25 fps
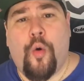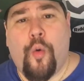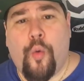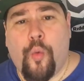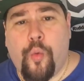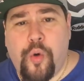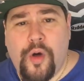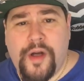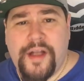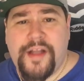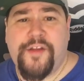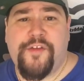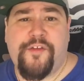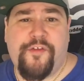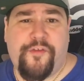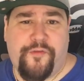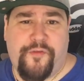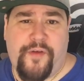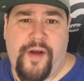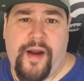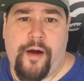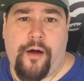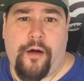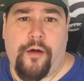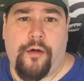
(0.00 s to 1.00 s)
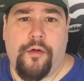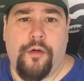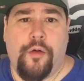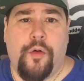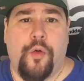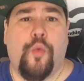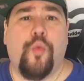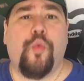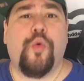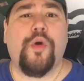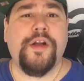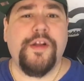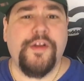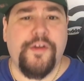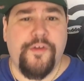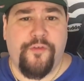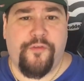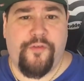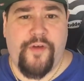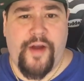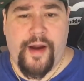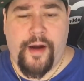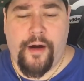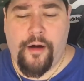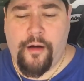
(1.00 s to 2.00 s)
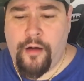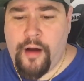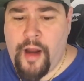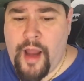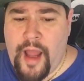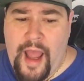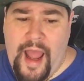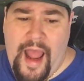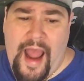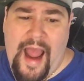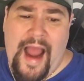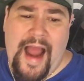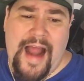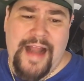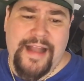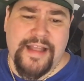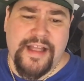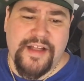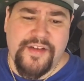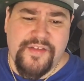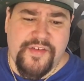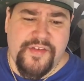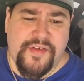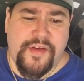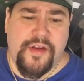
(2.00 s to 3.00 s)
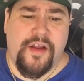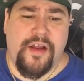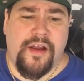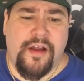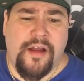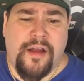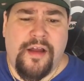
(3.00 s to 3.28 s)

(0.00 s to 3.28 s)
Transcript: What is fair? What is fair? And does